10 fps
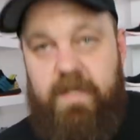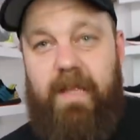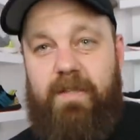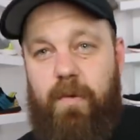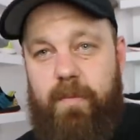so
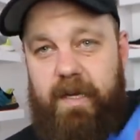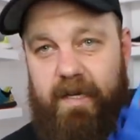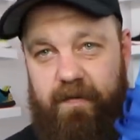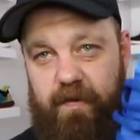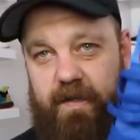that's one big
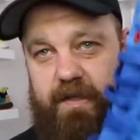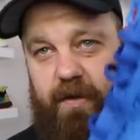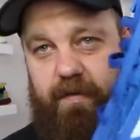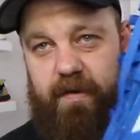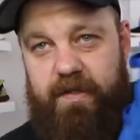difference, you
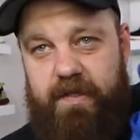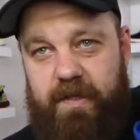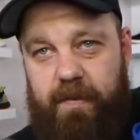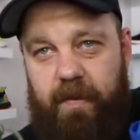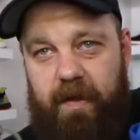know, versus
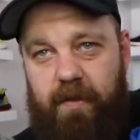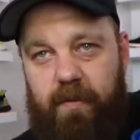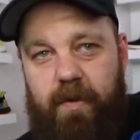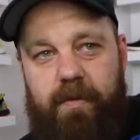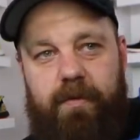something like the
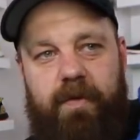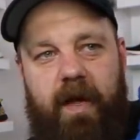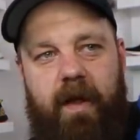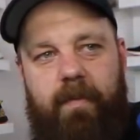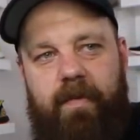run through
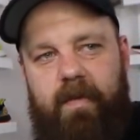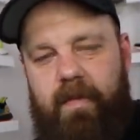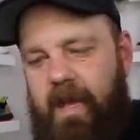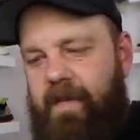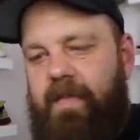times.
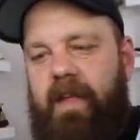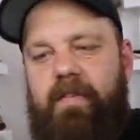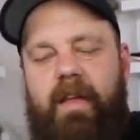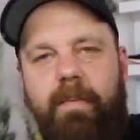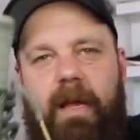They have that
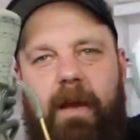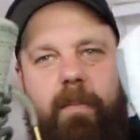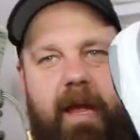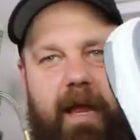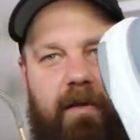same kind
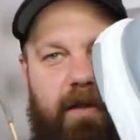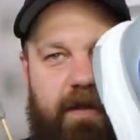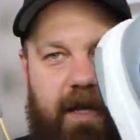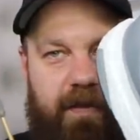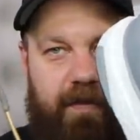of panel on
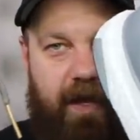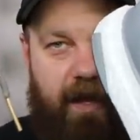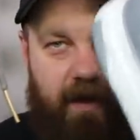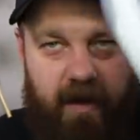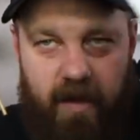the
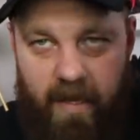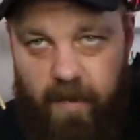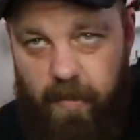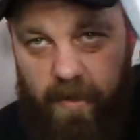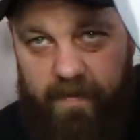outside,
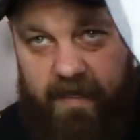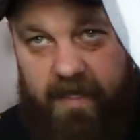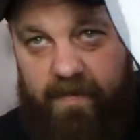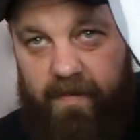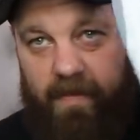but on
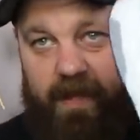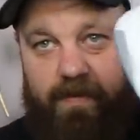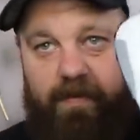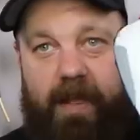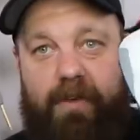these, the
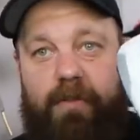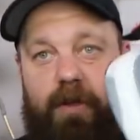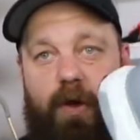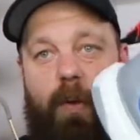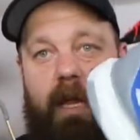laces actually
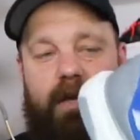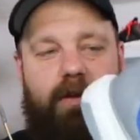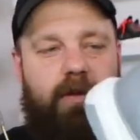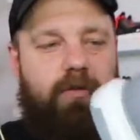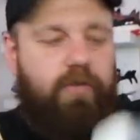go
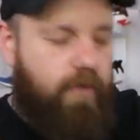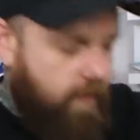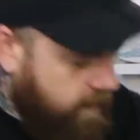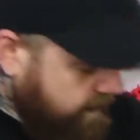into the shoe.